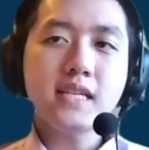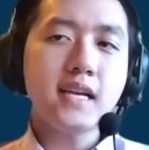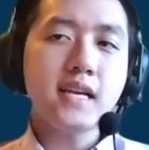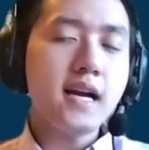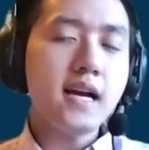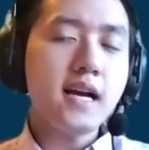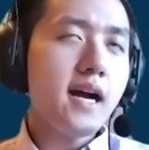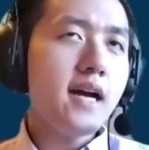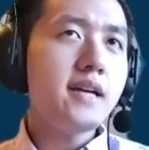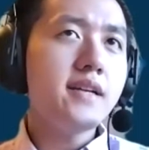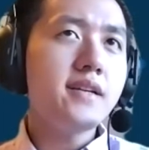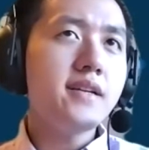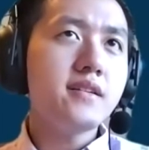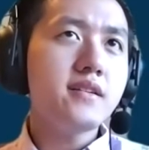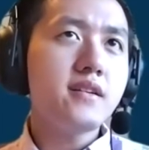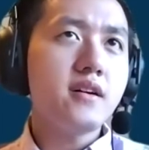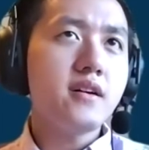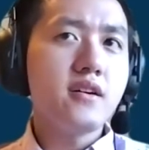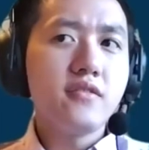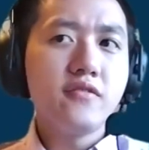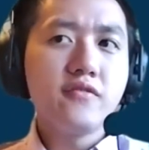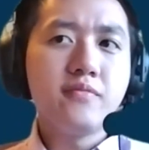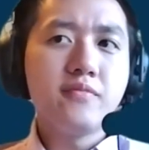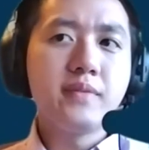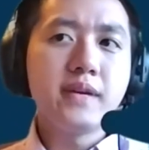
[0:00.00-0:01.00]
kind
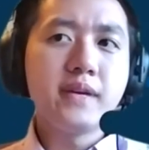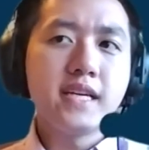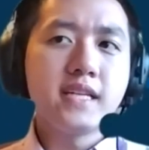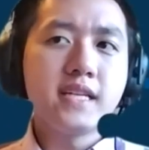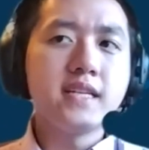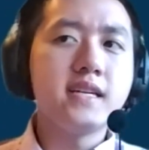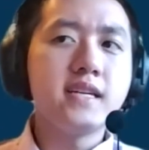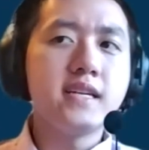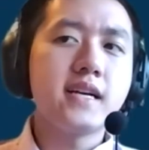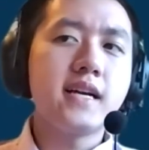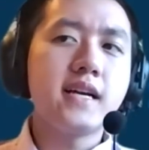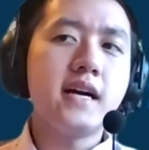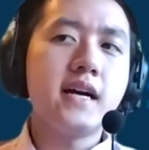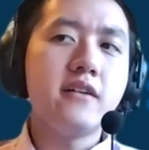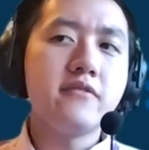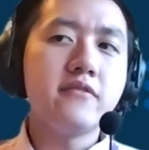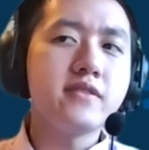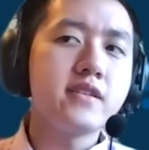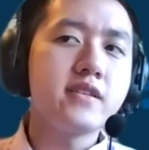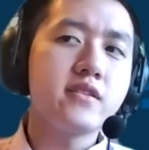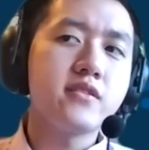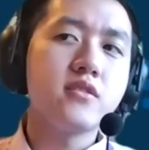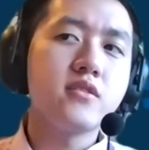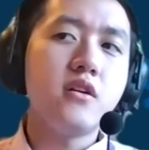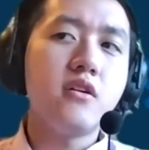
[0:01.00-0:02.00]
of beginner
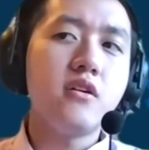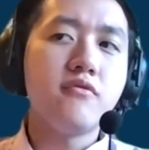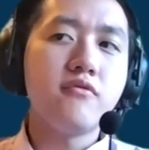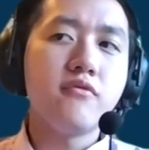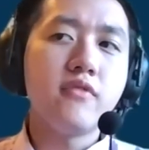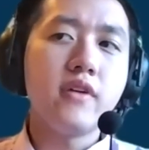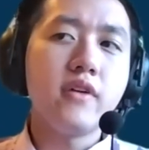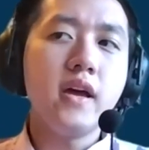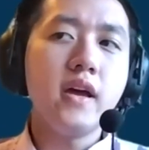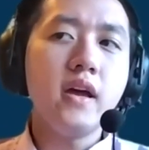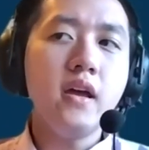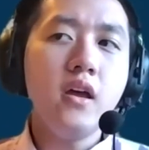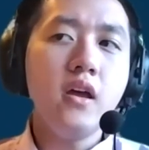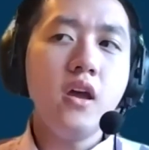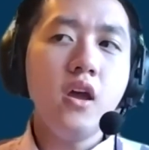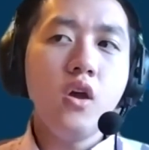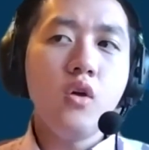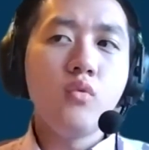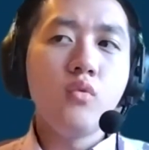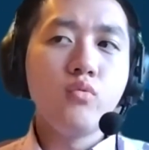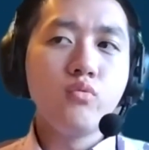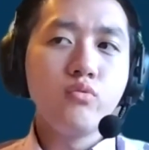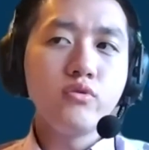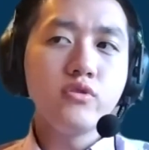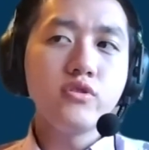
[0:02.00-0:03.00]
accounting software
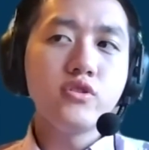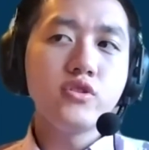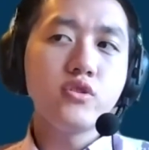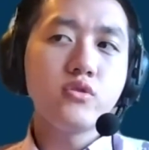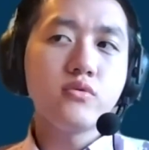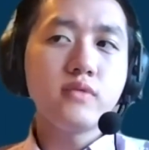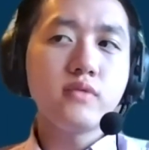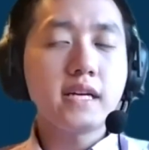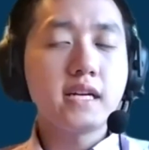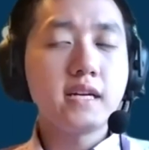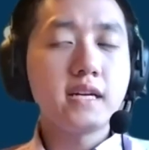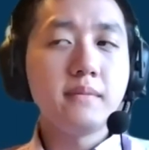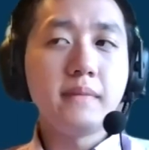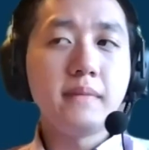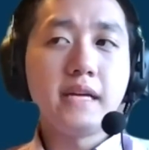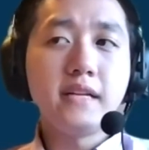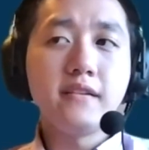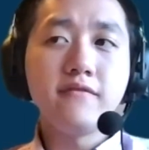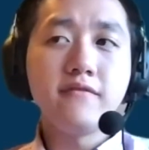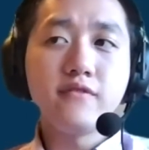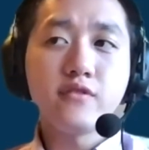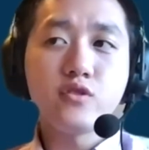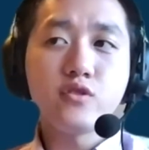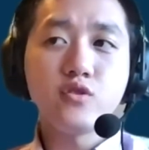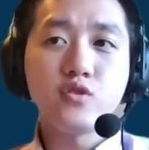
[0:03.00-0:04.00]
would you
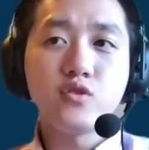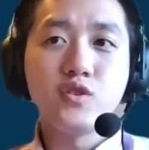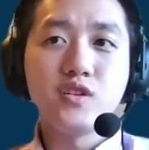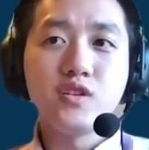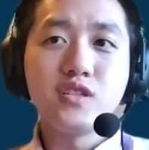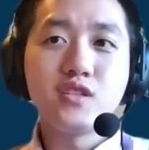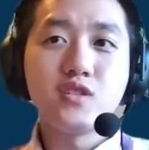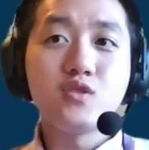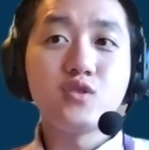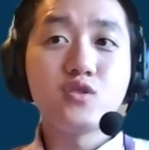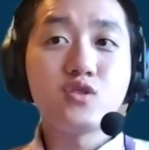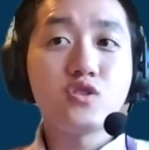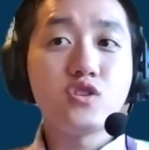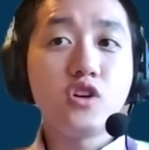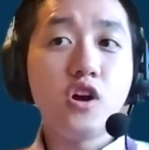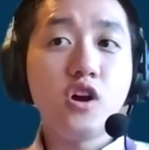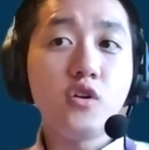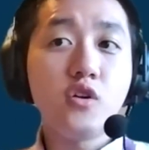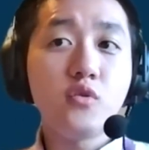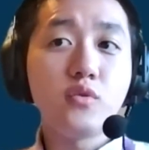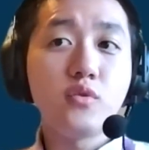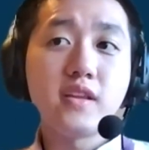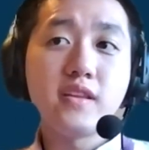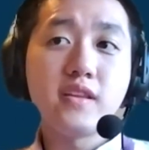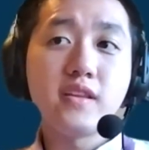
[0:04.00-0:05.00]
recommend for students to
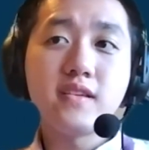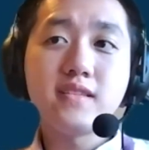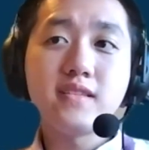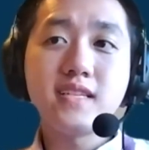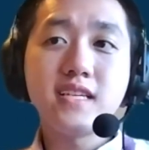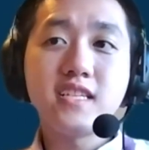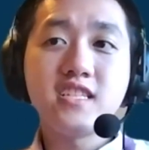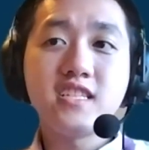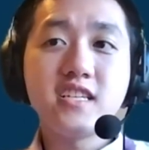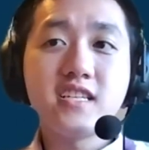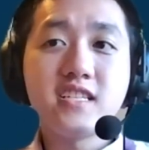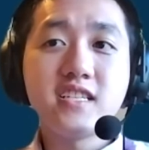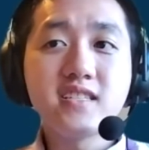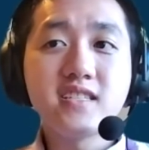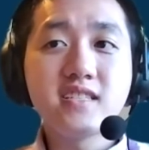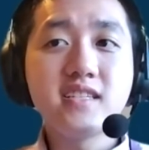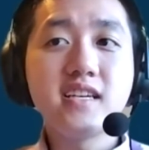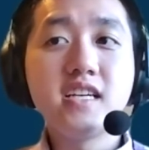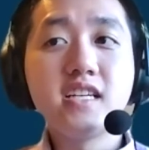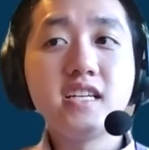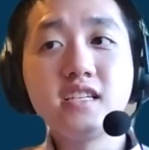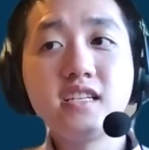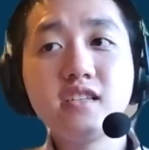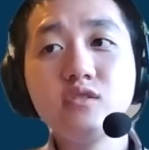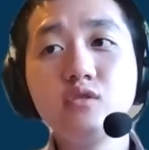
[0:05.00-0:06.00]
start with, such as
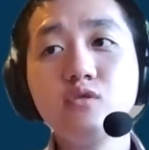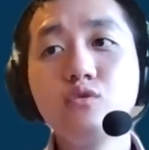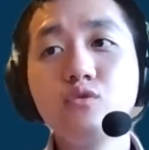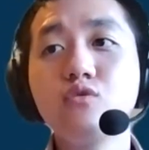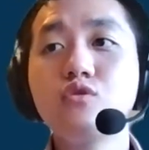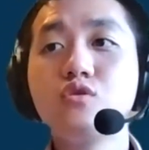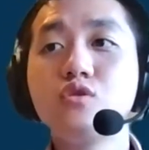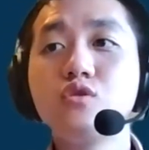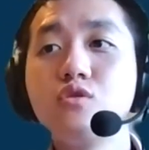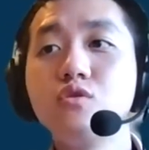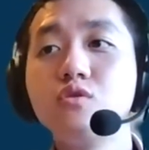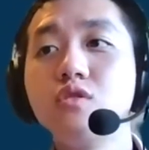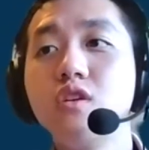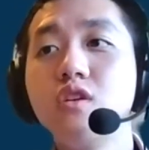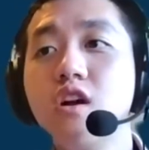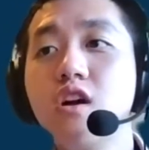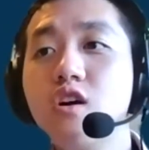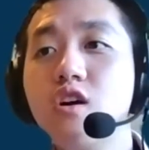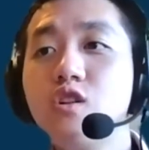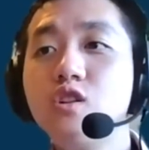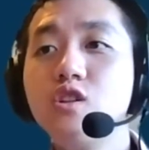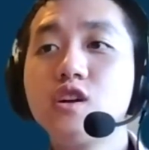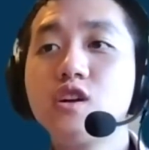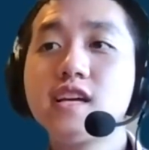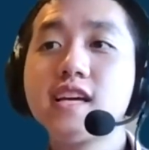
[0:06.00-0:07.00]
getting used to
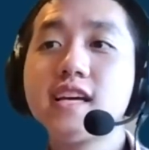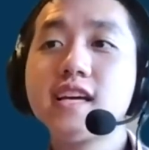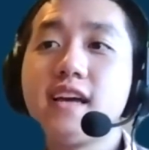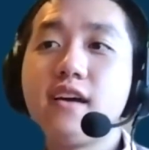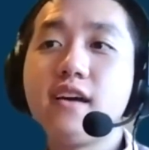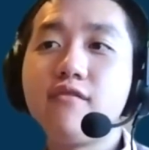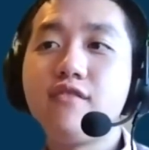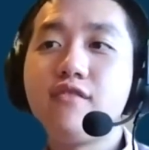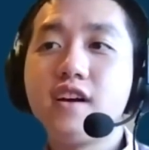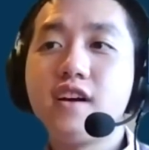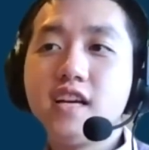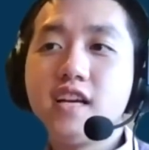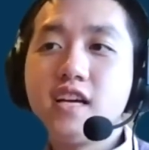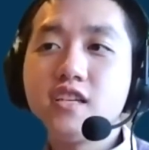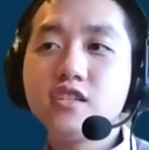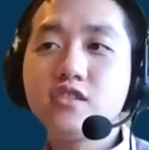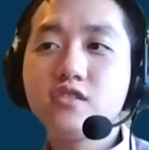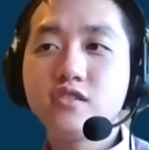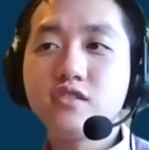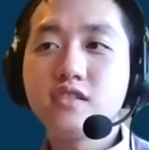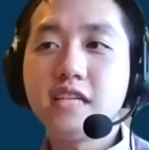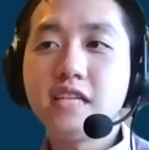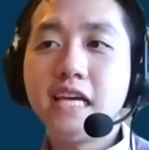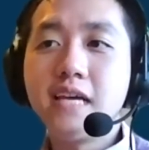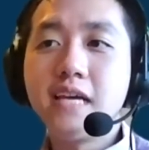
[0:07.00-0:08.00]
looking at
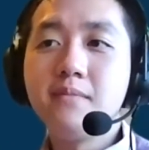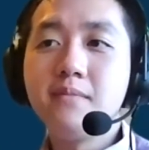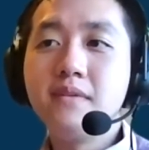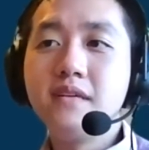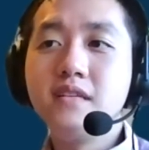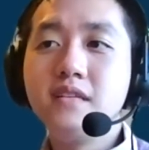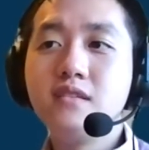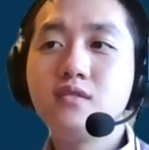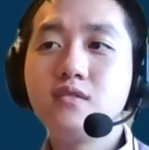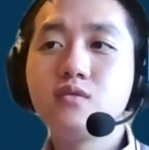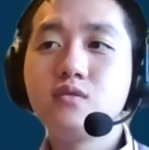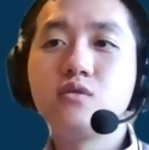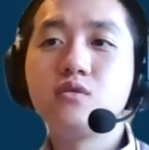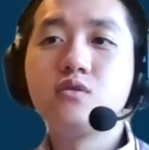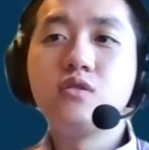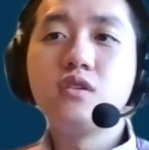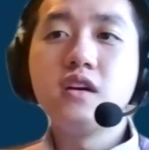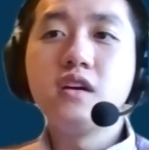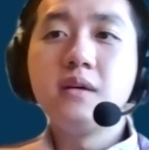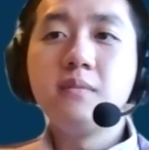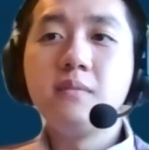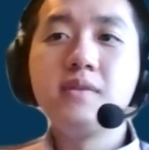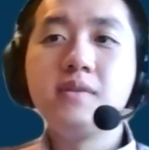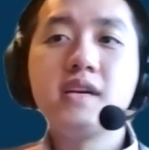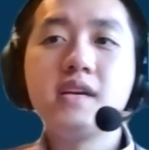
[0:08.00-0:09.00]
financial statements or
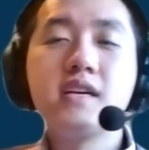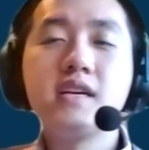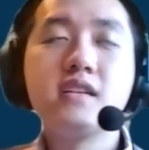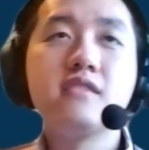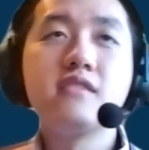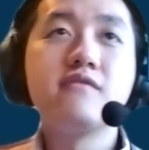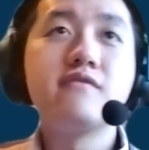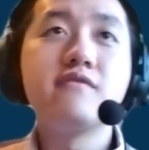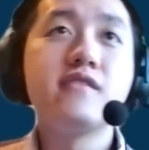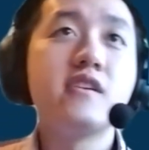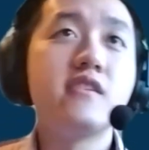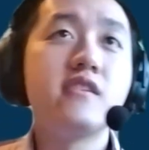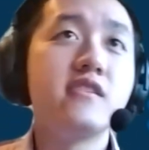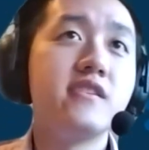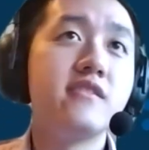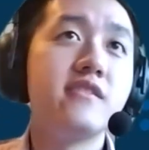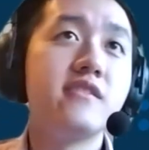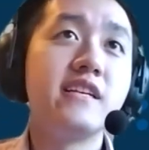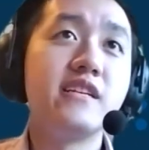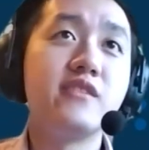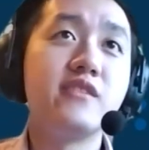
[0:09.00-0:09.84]
beginner-friendly